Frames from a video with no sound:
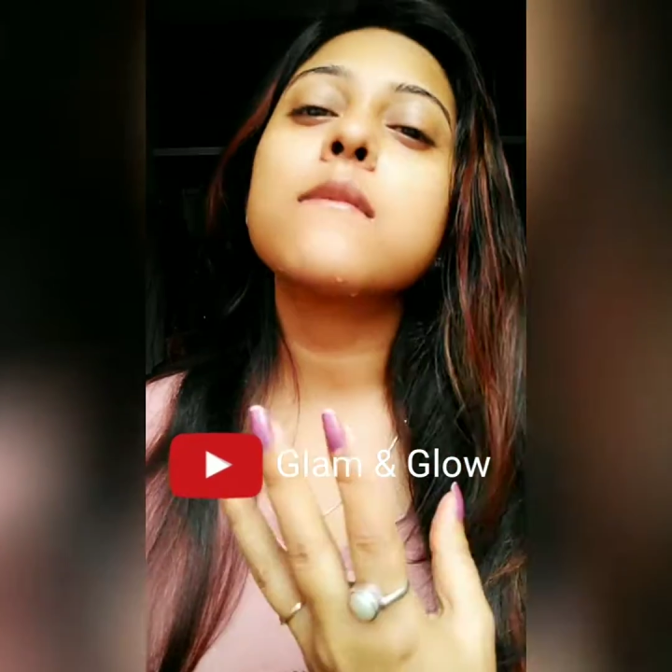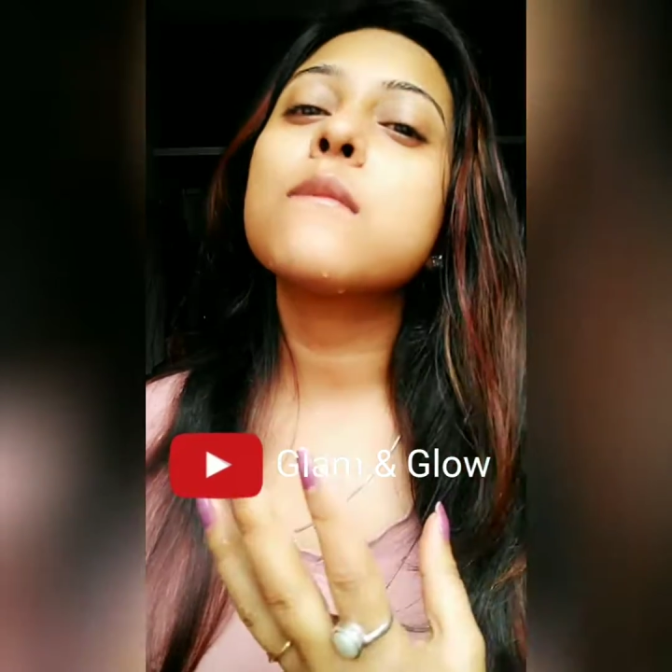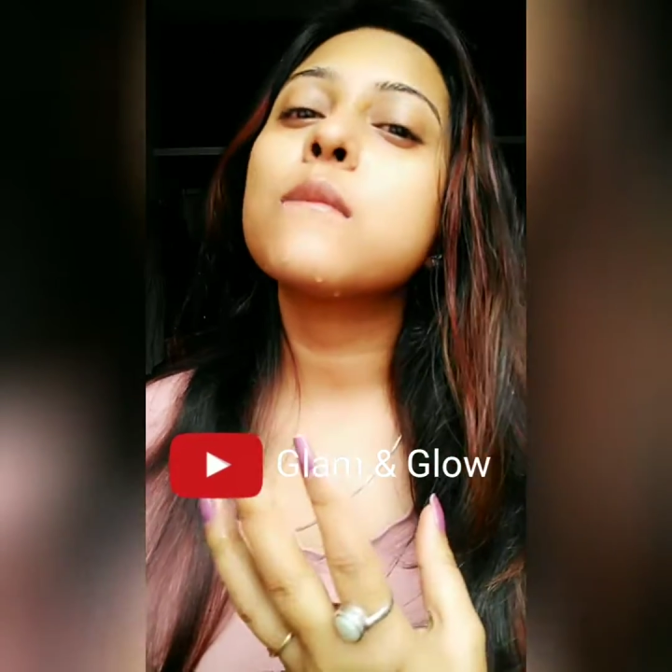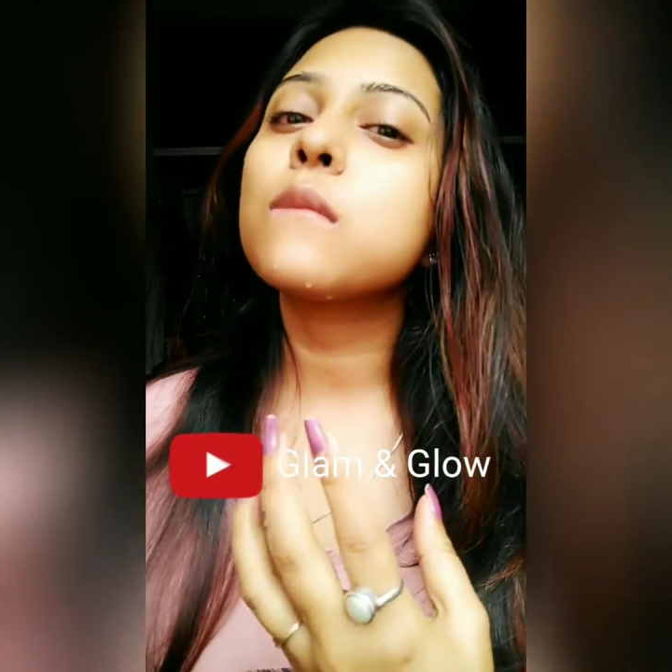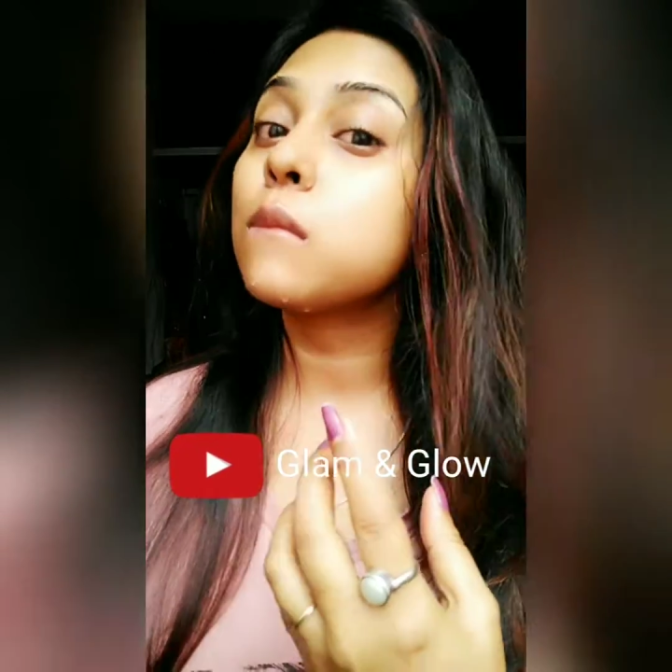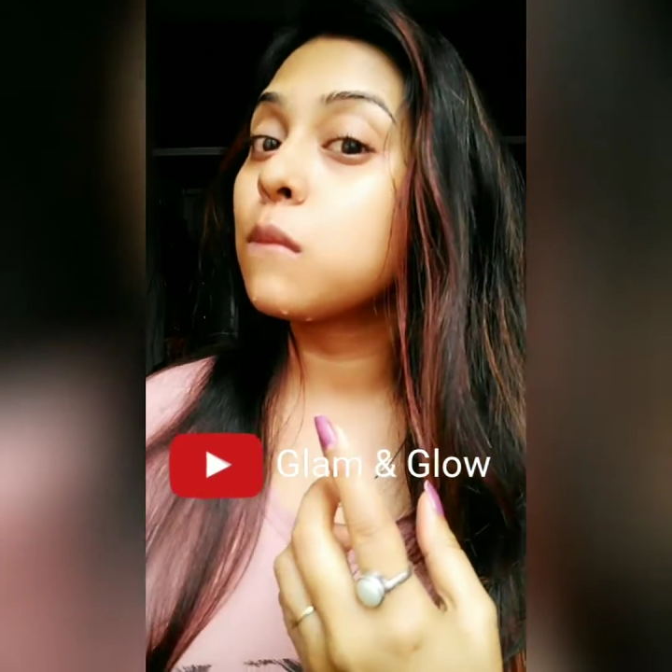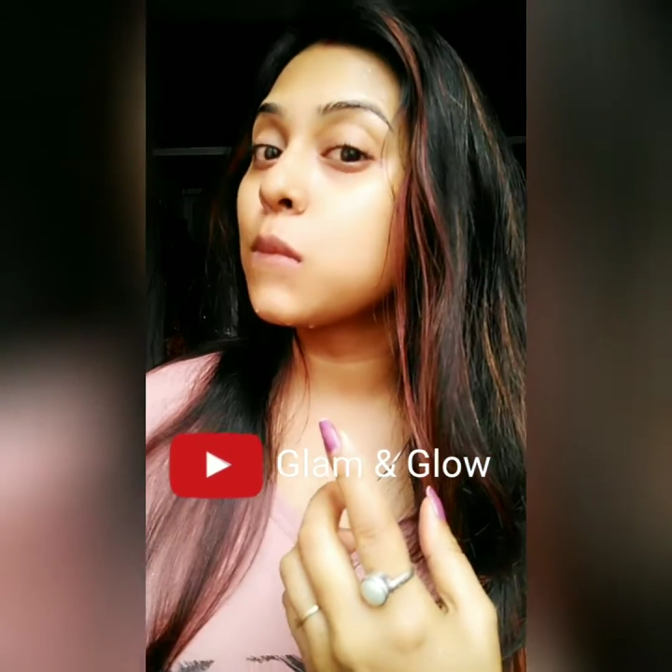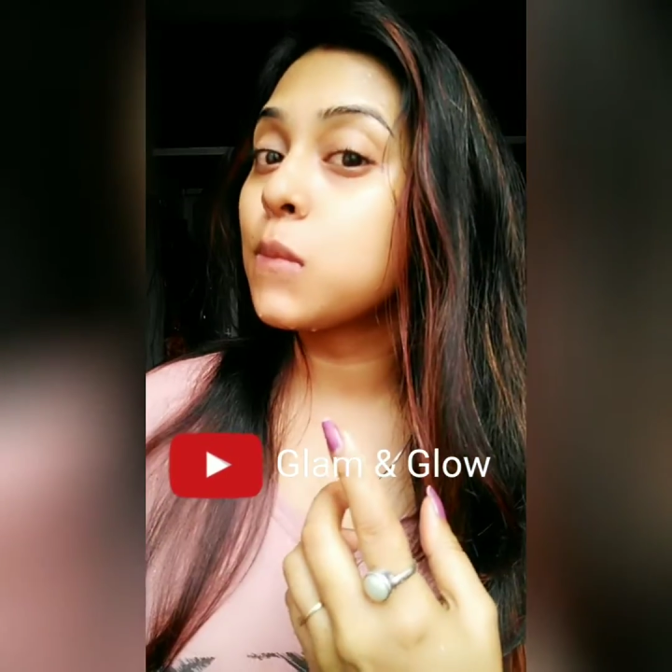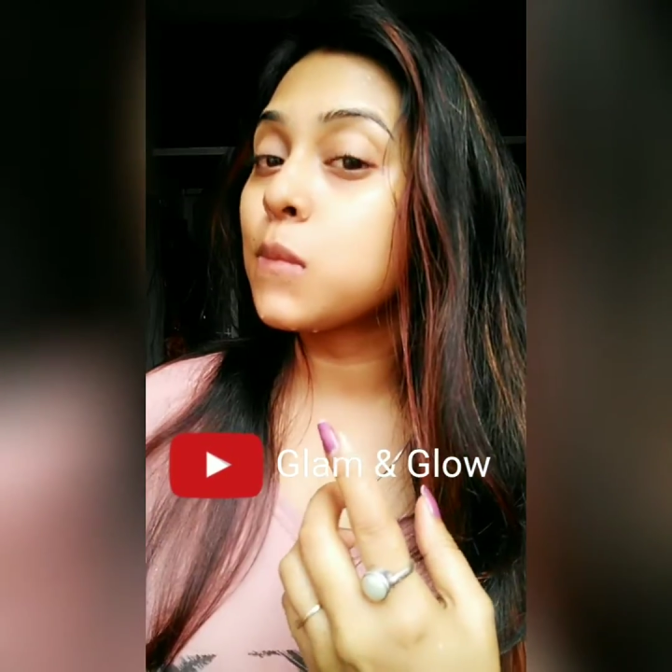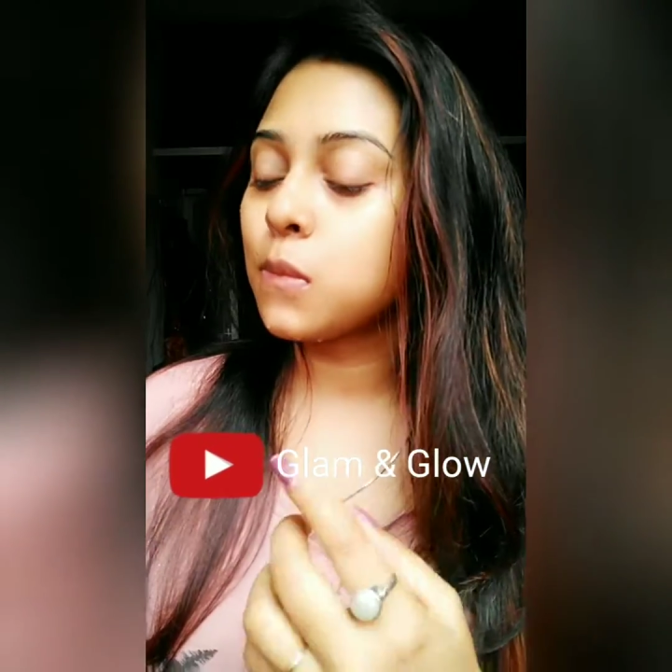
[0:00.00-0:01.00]
I
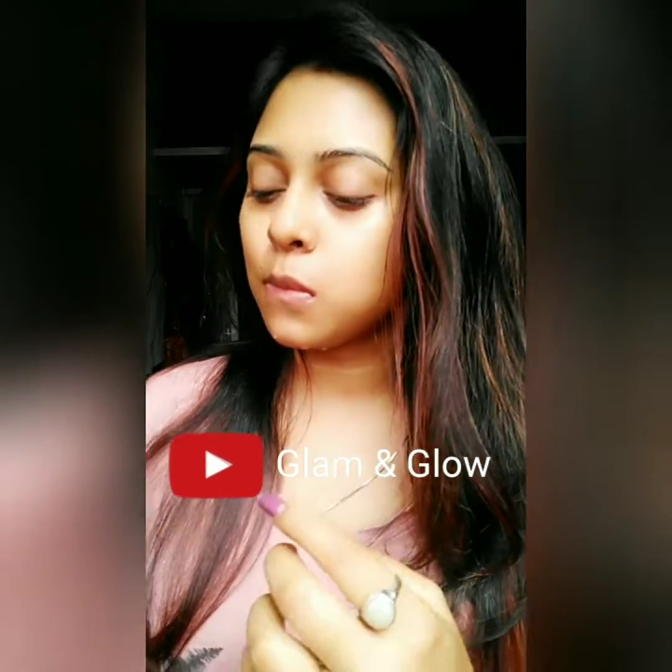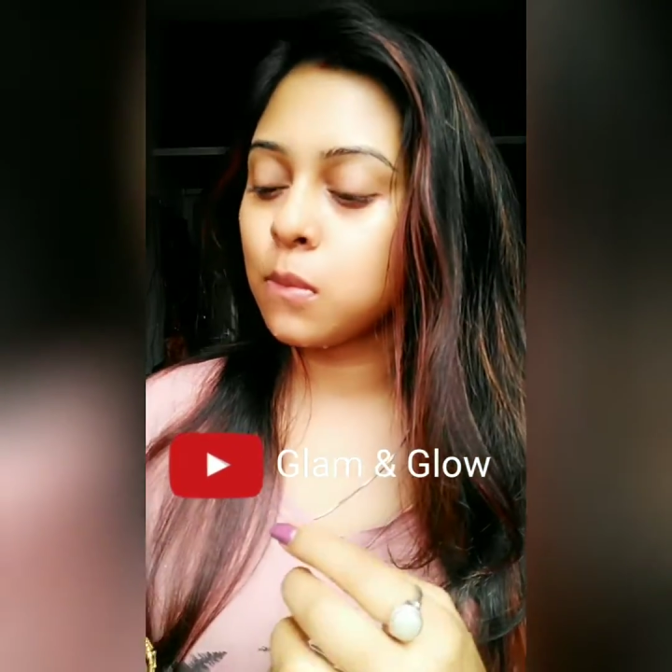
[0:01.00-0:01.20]
sprinkle water